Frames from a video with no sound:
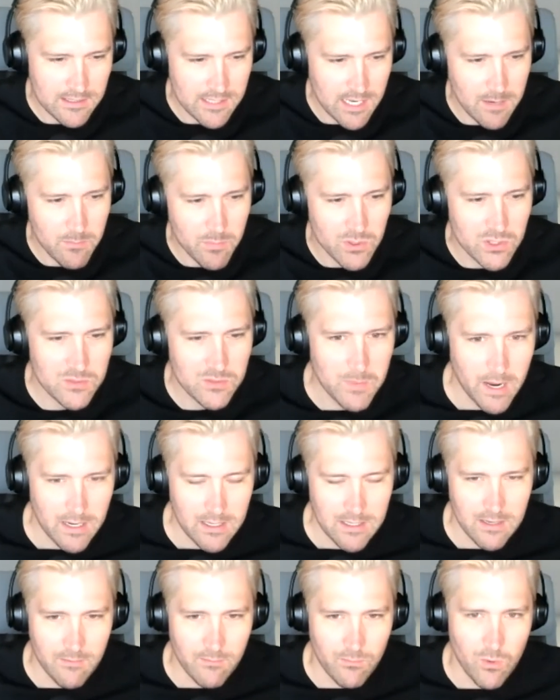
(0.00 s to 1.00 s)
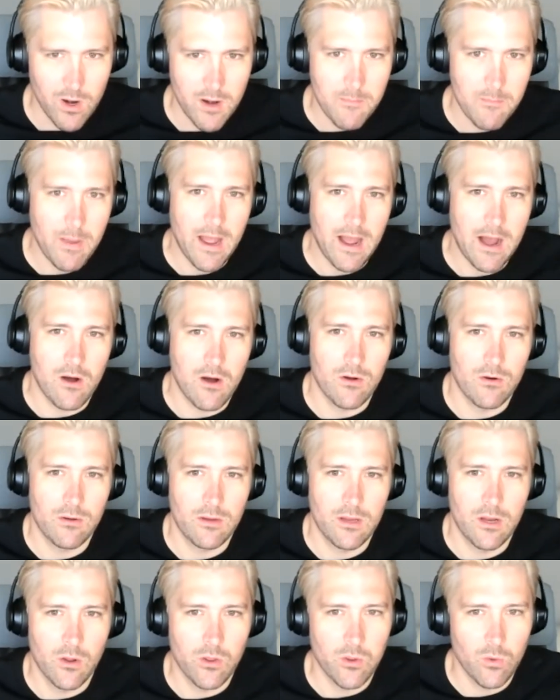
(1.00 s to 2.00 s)
perspective. What about,
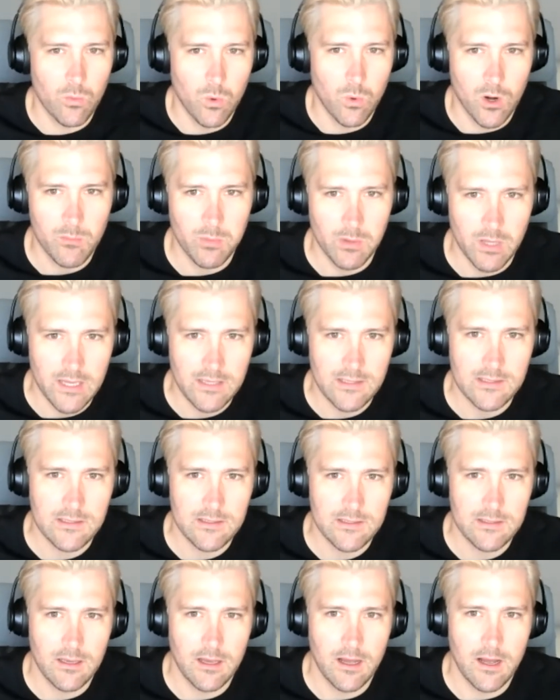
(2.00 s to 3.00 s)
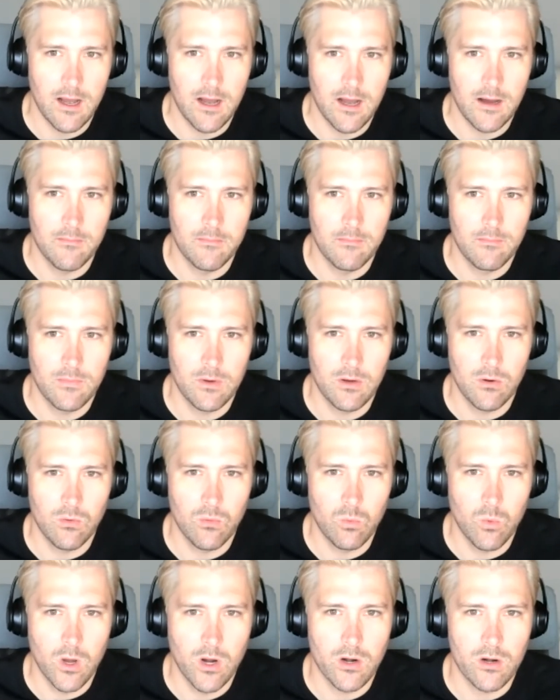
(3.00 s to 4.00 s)
you know, the workplace? You know,
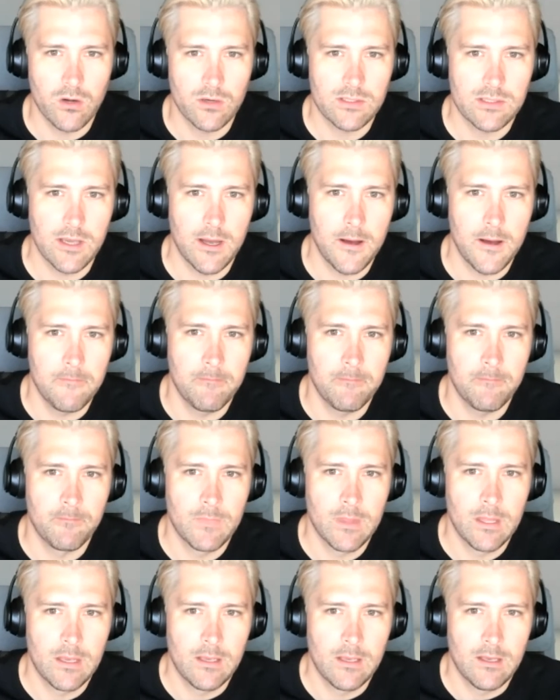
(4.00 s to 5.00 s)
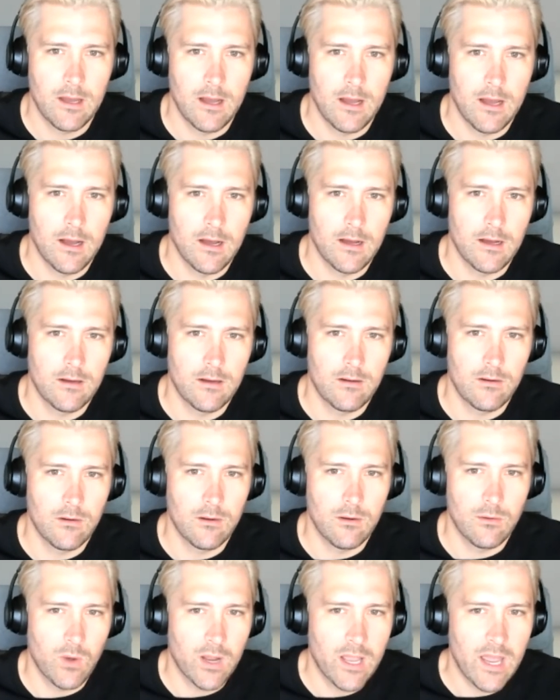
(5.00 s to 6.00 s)
what are some,
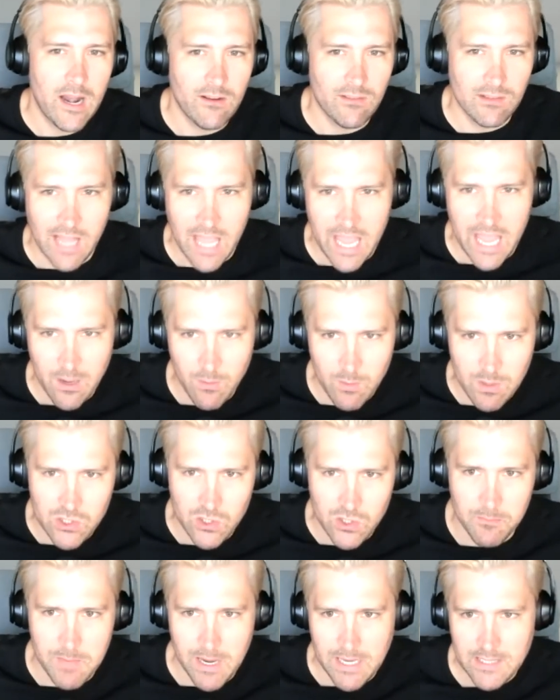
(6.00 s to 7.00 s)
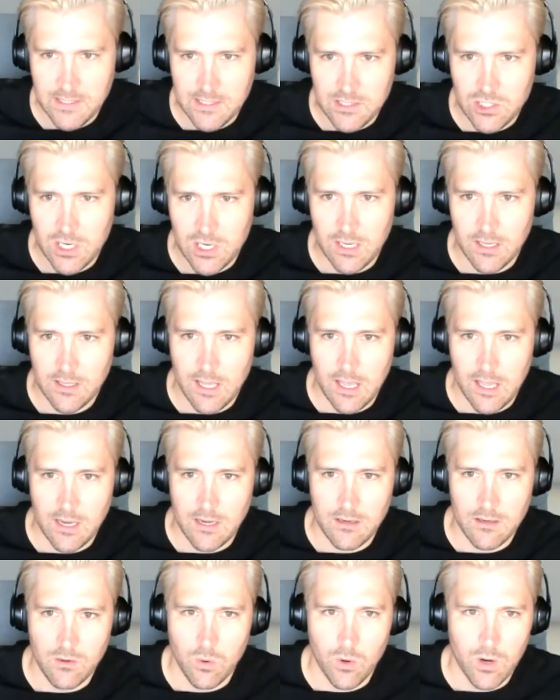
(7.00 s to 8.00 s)
what kind of language or messaging
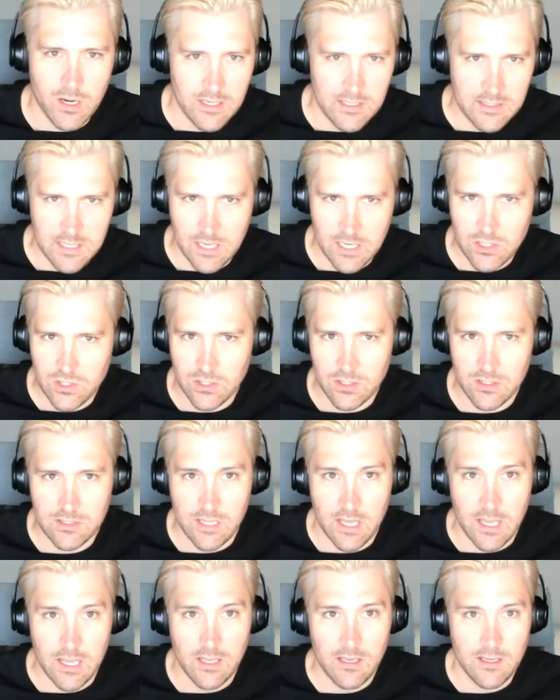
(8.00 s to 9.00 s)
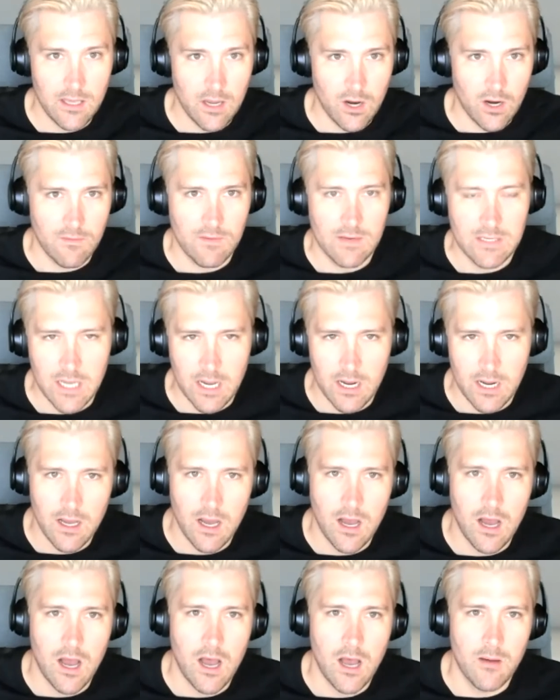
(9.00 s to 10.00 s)
can organizations like
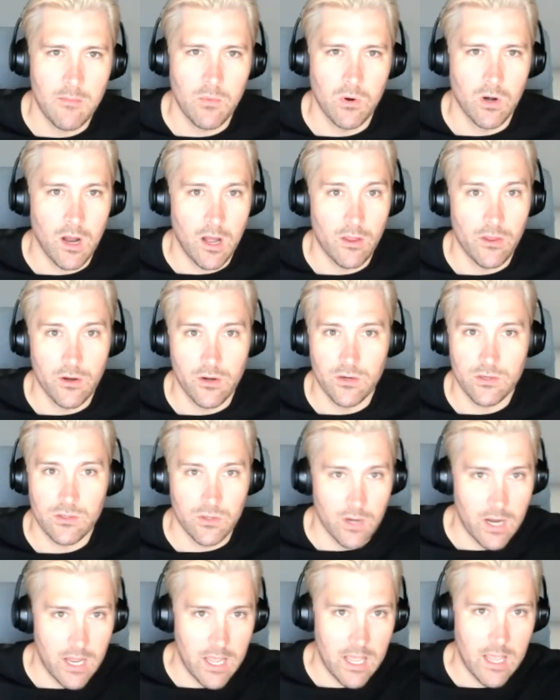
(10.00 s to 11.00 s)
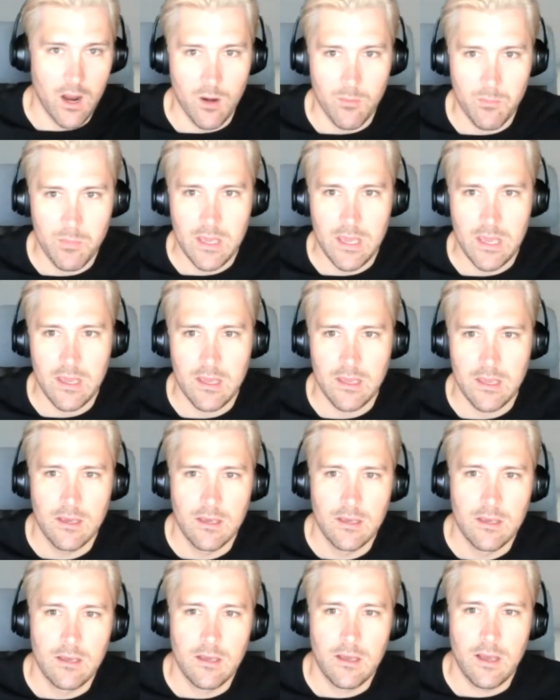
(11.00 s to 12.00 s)
Caregiving.com or others, or AARP,
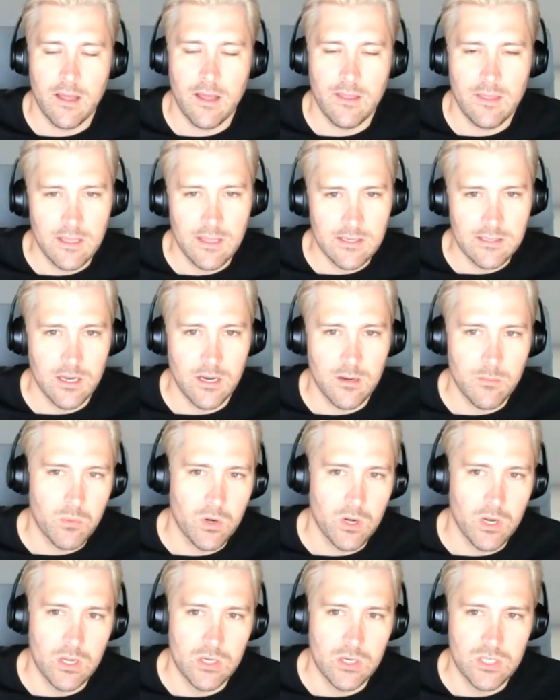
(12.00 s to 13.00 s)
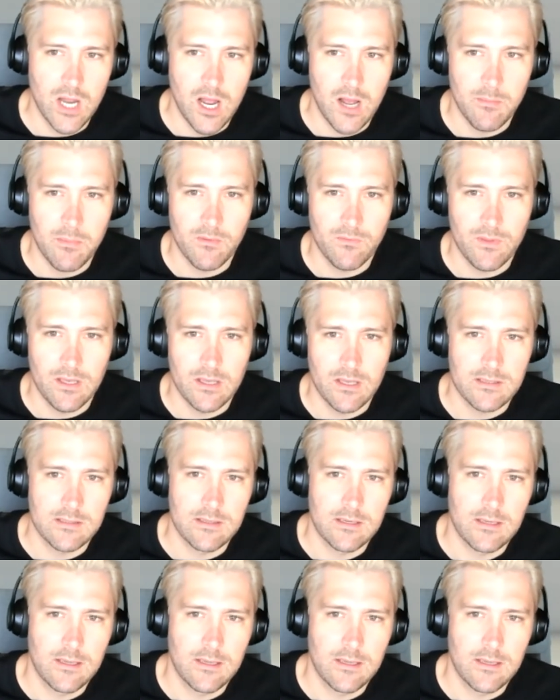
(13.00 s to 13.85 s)
I think, has done a pretty good job of this.